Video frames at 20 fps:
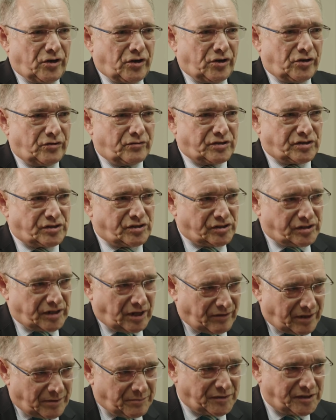who are
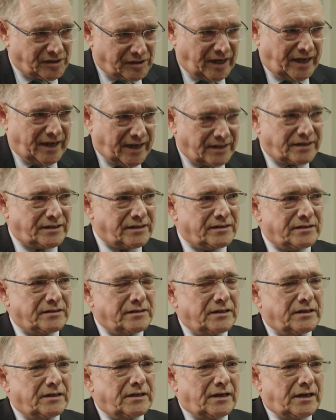so upset
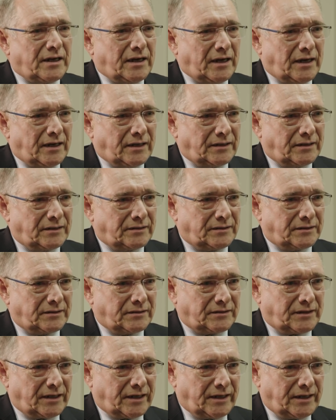
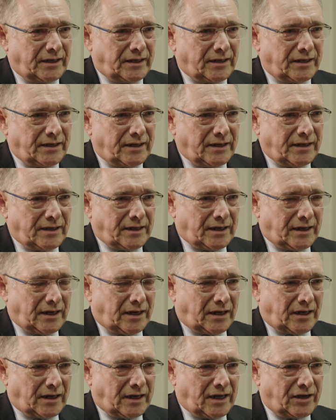that they
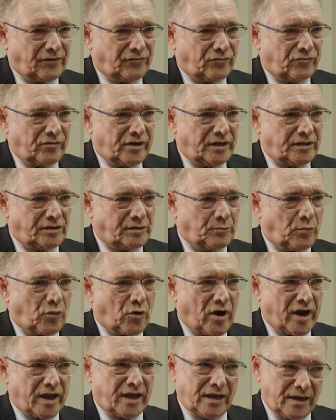have reached
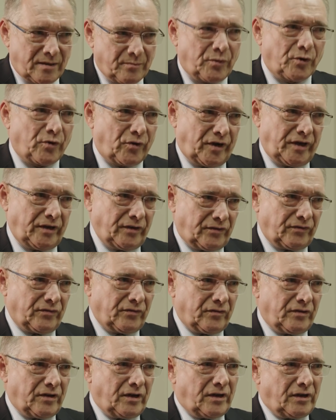breaking point.
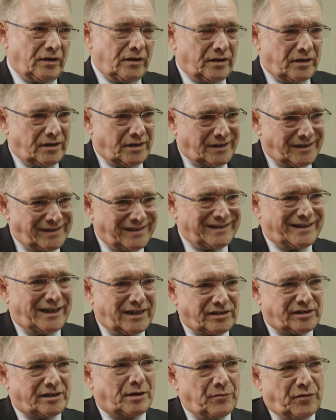Isn't that
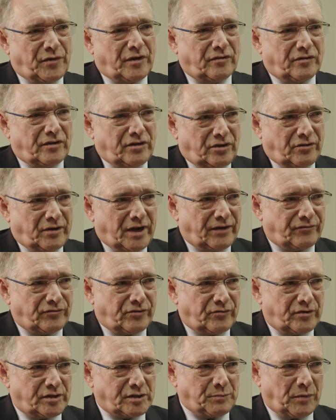something that you have to
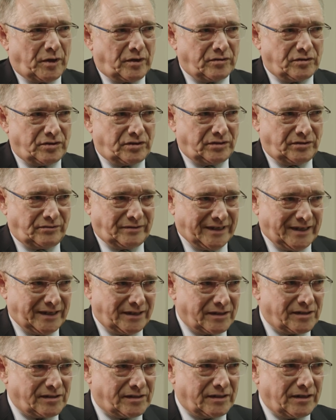respond to
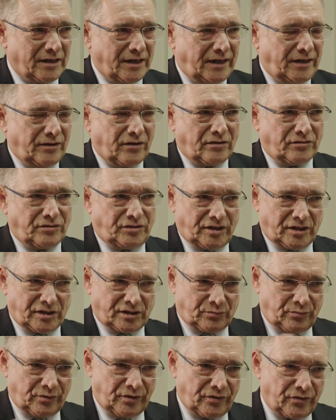instantly, not just
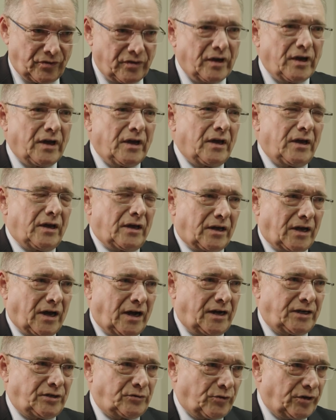with
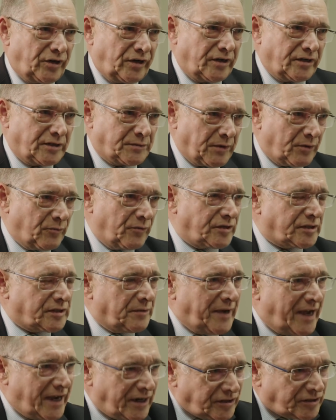kind words, but with some
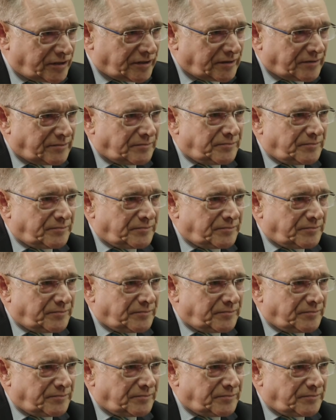action?